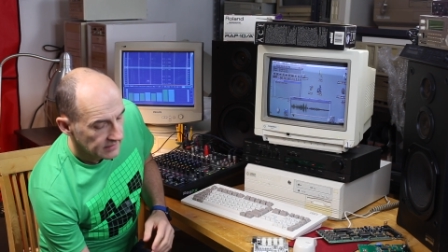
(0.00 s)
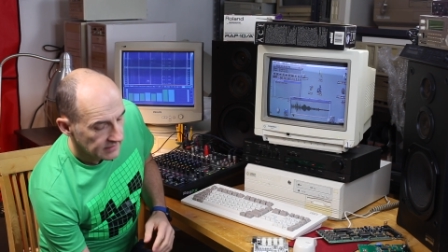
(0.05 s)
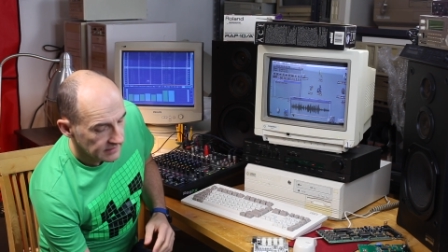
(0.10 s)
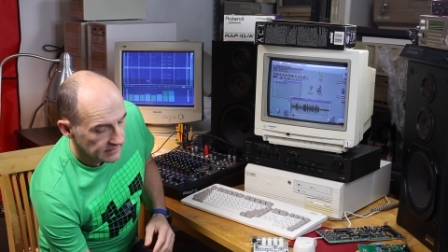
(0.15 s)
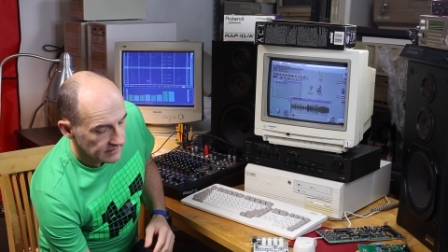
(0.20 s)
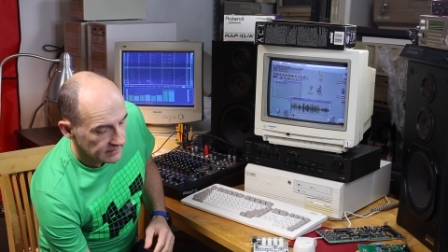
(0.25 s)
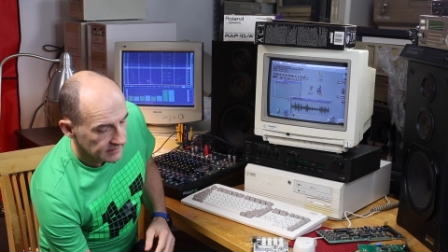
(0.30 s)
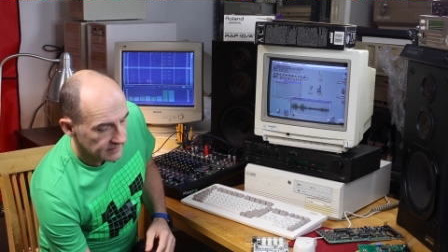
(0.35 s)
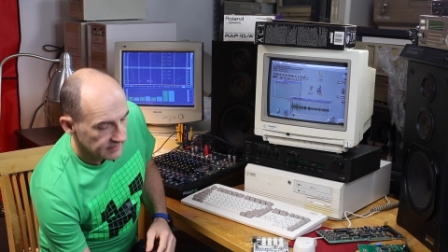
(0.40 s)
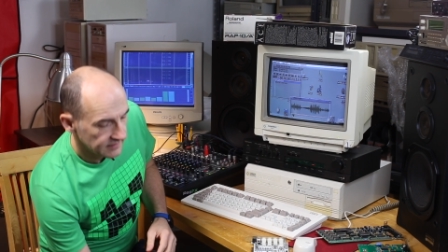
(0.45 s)

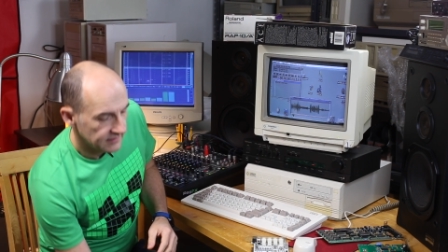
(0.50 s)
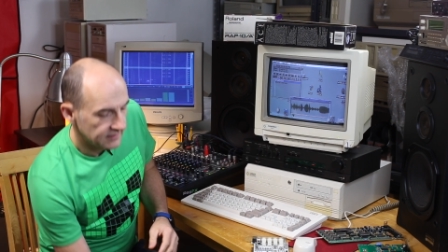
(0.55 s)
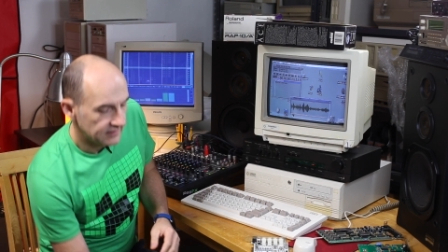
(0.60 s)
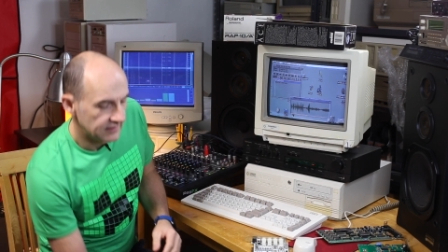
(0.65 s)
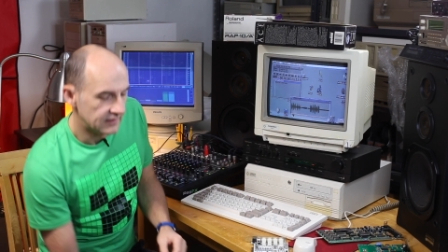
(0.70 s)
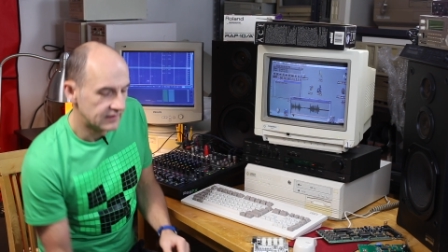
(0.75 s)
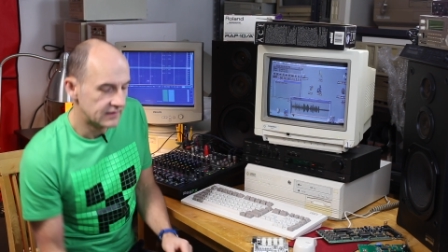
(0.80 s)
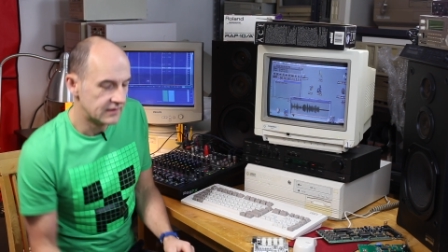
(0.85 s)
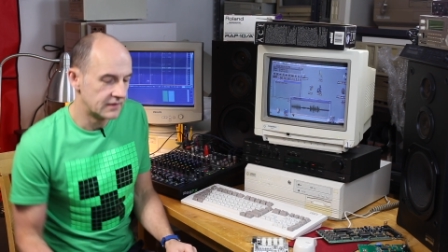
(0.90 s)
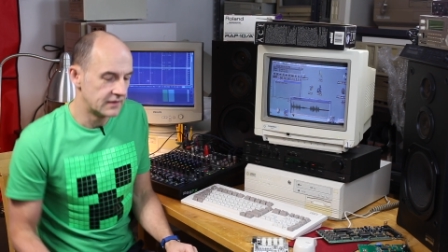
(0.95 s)

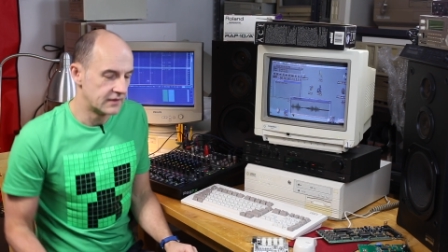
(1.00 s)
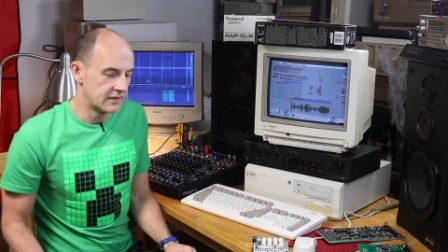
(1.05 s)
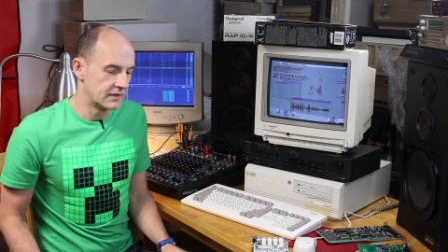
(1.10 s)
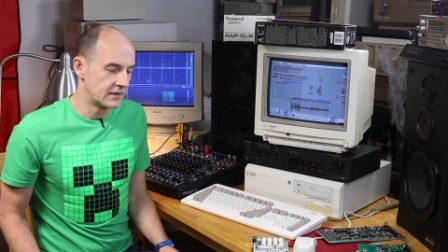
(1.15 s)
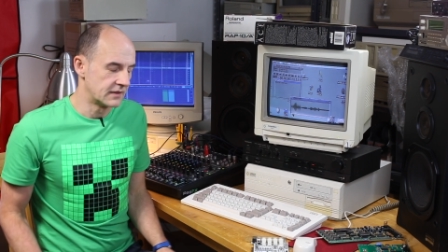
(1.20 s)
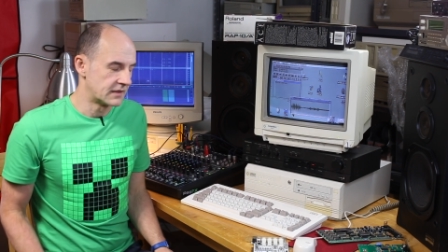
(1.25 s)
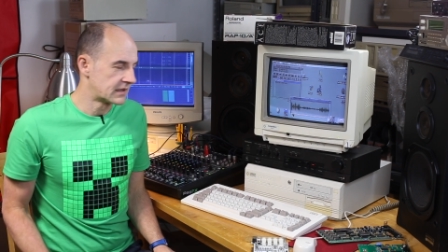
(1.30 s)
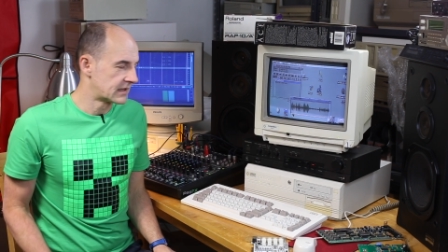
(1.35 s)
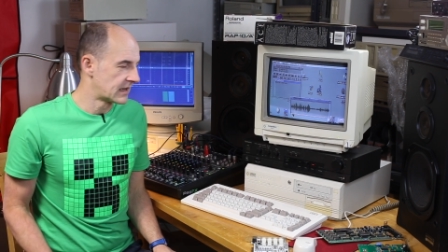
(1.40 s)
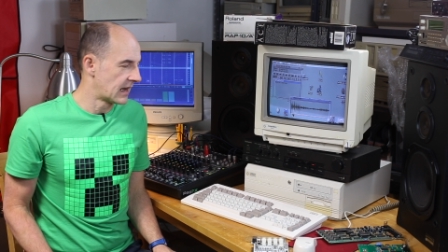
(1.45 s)
uh,
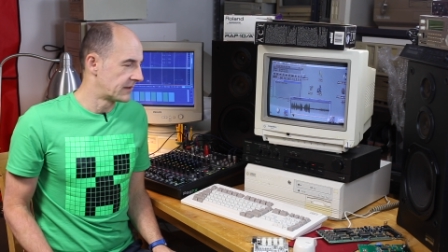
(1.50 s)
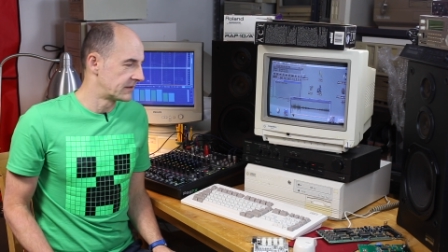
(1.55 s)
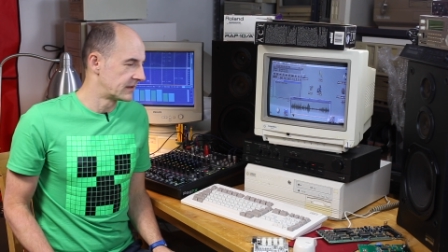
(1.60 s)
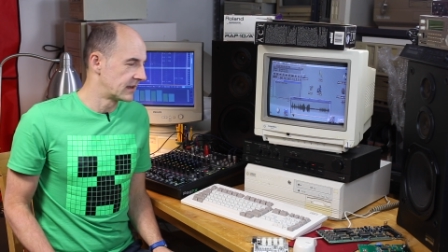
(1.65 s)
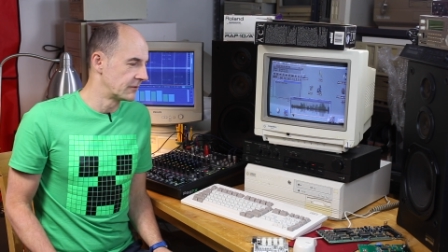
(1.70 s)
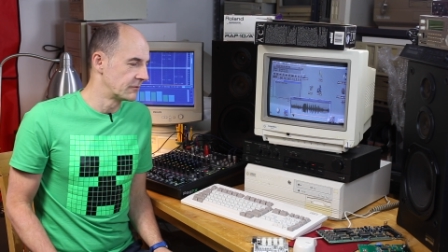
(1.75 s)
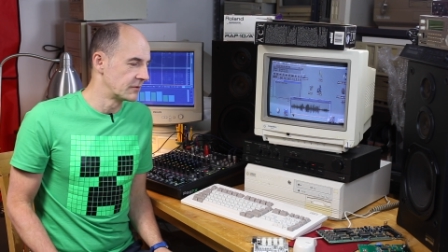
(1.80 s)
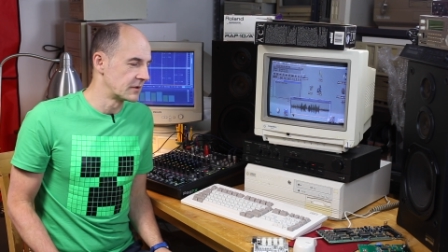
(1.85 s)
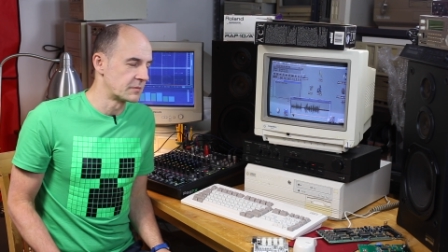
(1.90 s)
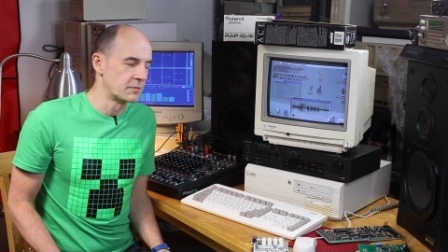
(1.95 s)
stuff
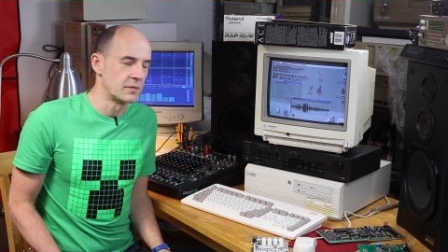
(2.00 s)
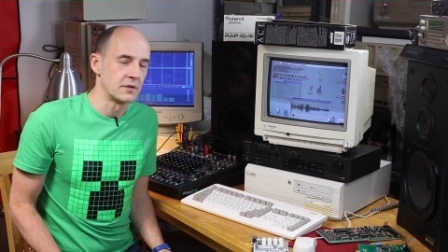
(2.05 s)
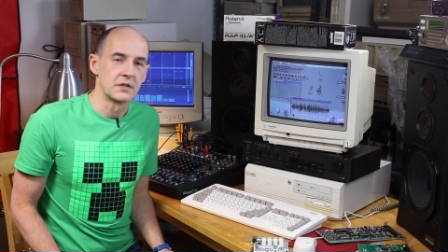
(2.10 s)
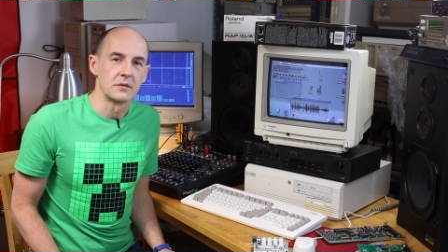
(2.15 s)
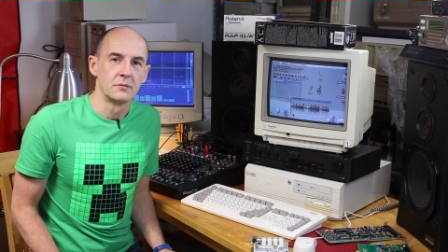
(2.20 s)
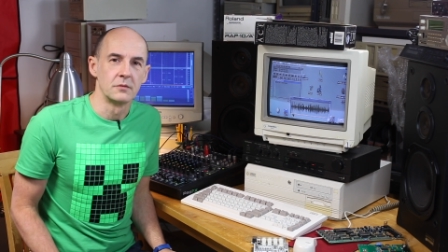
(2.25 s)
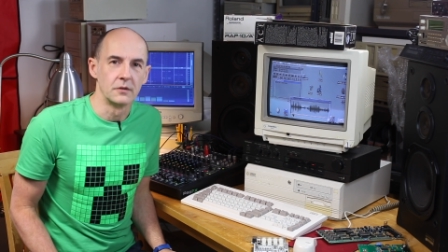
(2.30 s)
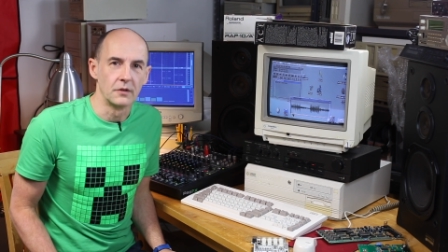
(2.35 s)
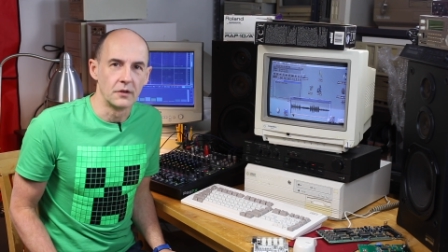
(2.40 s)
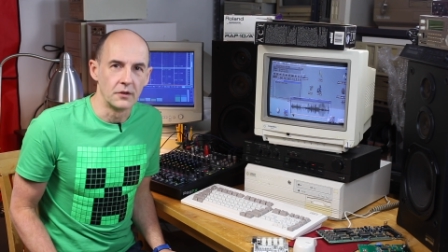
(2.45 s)
that was
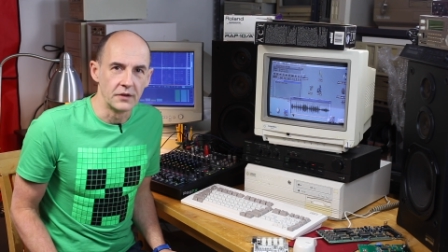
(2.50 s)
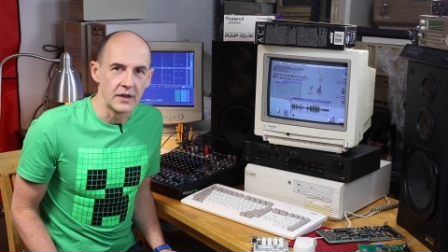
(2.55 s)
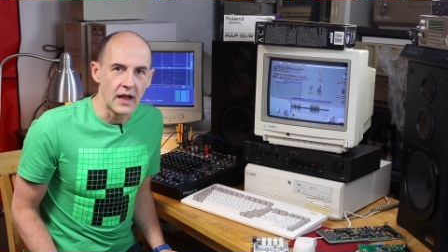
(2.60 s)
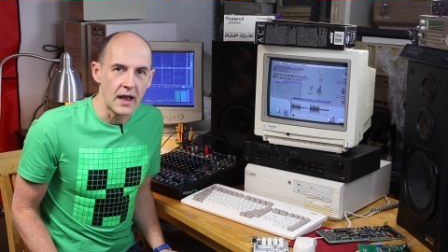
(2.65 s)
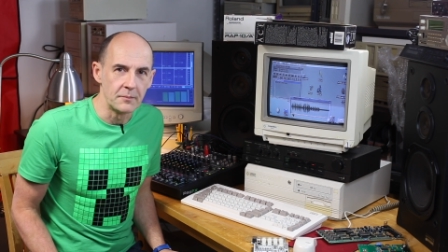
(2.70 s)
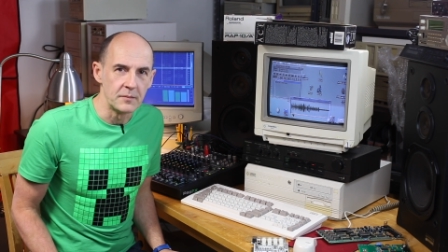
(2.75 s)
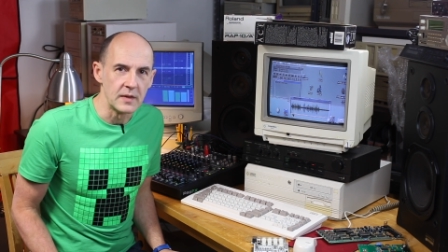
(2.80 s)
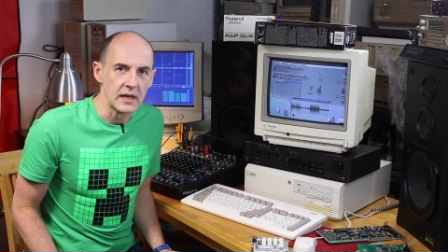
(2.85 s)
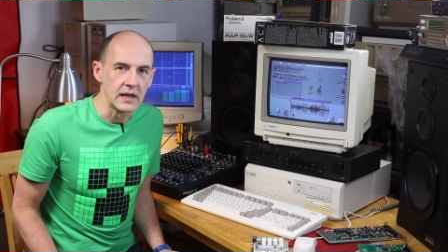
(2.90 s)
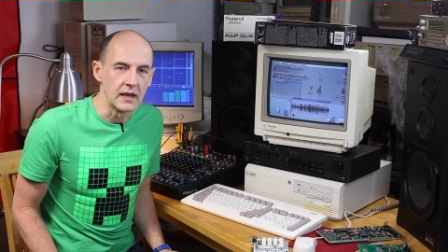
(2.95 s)
possible on
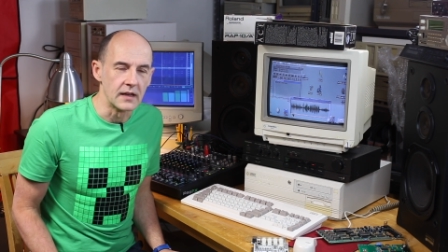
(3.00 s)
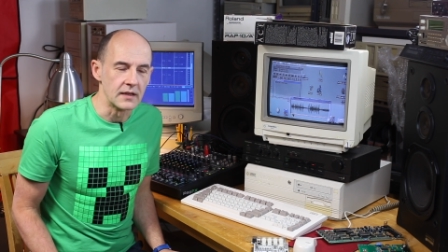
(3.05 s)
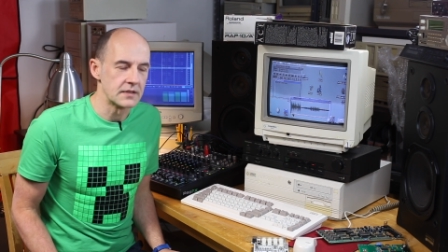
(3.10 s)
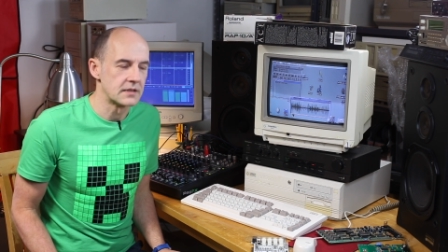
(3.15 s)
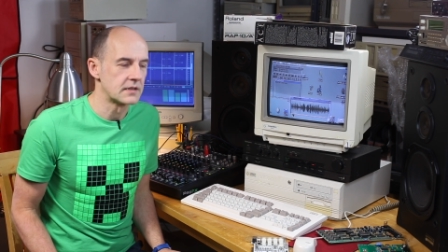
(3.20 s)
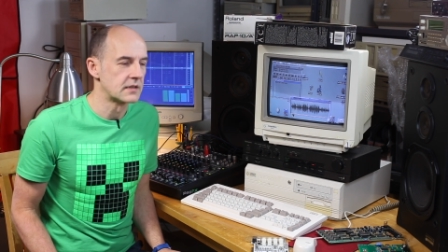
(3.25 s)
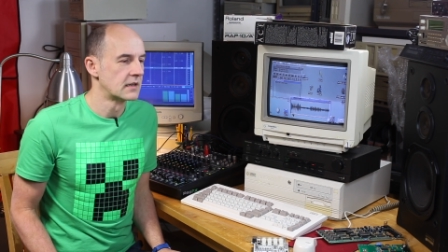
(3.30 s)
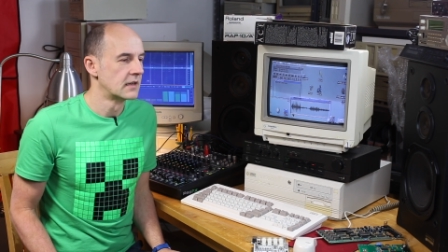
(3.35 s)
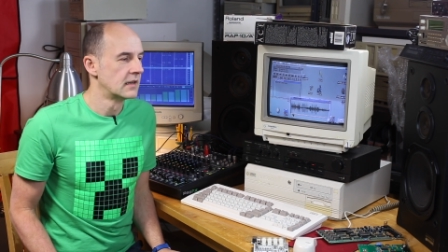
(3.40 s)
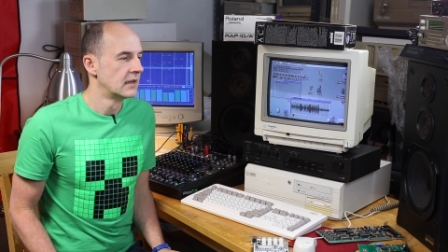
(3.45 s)

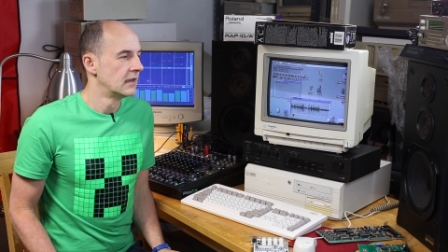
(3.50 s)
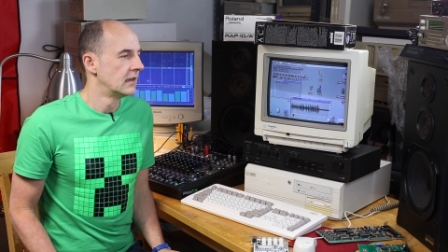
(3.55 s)
Amigas,